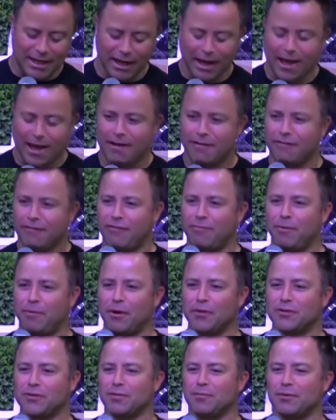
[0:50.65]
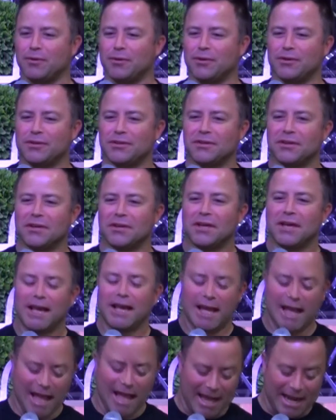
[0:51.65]
love Pastor Bruce
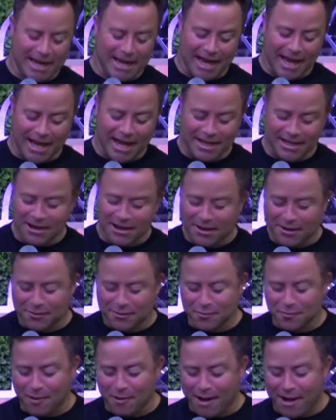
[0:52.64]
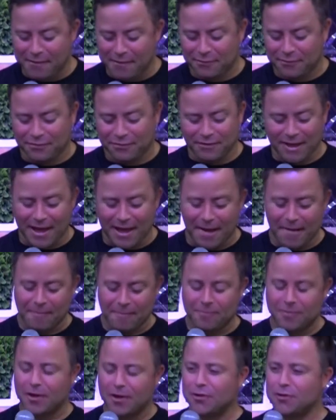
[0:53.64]
and Anya, his wife.
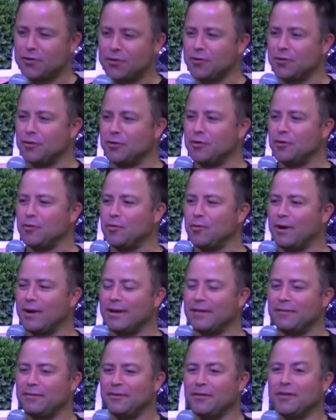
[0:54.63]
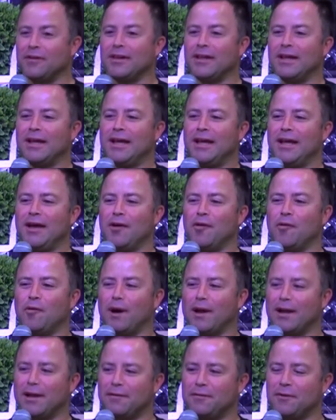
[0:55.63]
They're two wonderful,
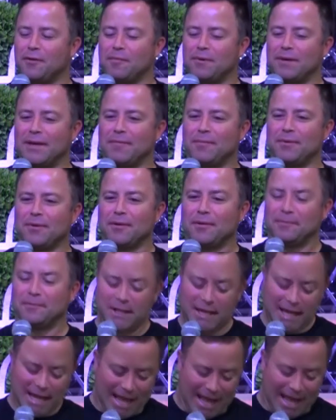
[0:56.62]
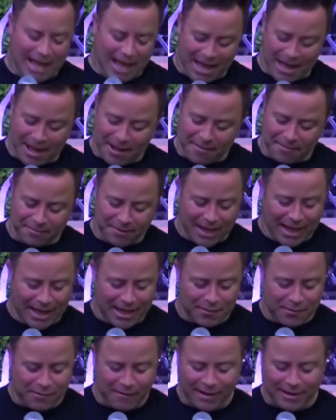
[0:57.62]
wonderful people.
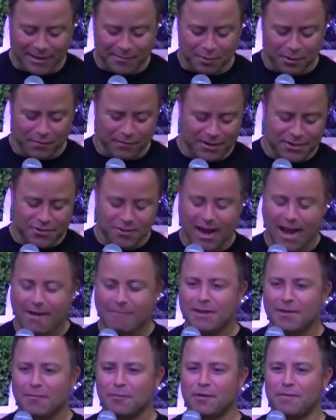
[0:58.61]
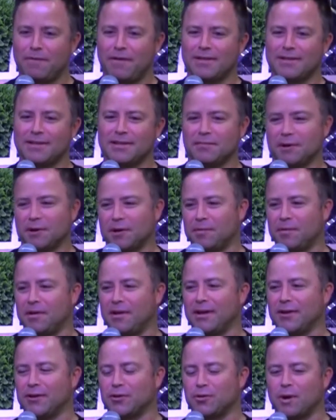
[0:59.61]
And we've had the privilege to have them with us in
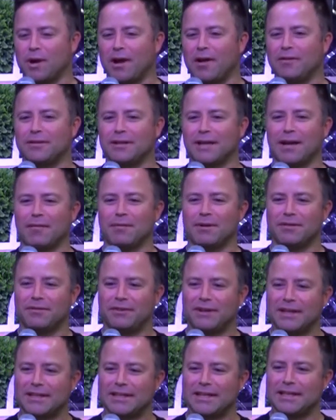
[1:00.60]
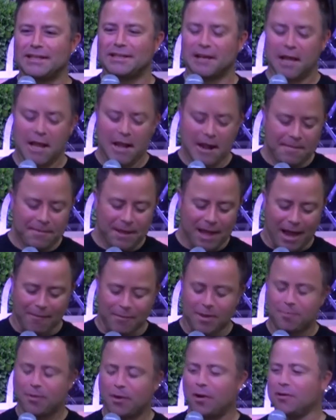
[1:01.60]
Middelburg as well to come and visit.
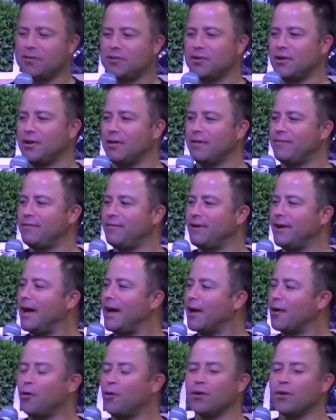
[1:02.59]
I'm the pastor of